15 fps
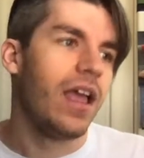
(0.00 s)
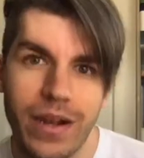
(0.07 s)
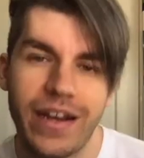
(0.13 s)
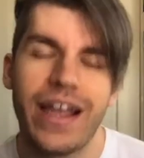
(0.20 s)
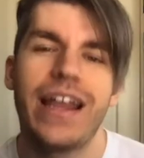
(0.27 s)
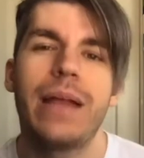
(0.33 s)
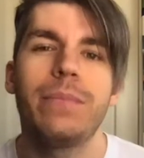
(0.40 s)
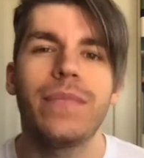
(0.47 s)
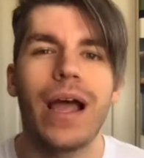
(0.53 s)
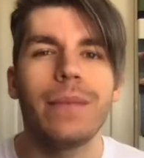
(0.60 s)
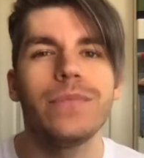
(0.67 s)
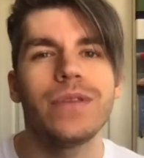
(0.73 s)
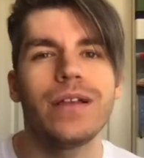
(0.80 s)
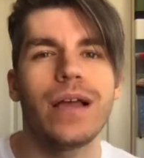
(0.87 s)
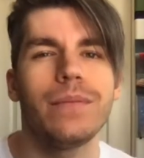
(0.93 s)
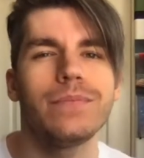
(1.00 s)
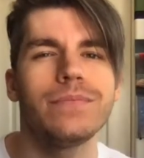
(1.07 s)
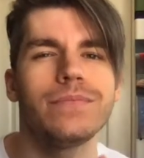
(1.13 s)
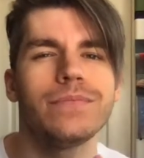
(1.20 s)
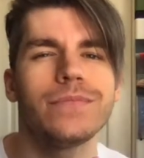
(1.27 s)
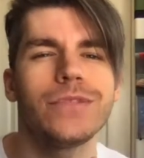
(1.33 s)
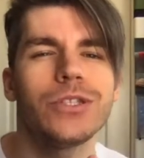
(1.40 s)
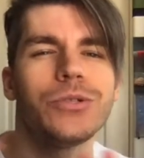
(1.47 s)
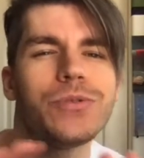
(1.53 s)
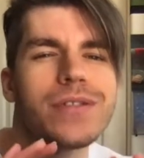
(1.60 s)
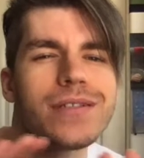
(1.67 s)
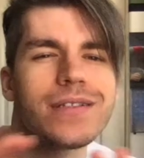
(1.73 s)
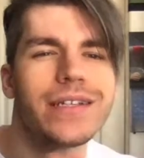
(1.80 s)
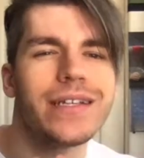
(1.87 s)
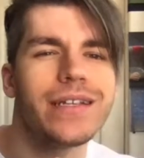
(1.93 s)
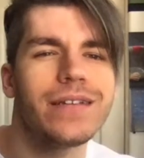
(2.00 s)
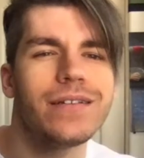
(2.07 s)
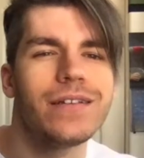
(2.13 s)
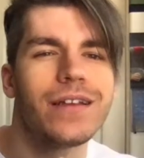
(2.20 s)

And I'm loosely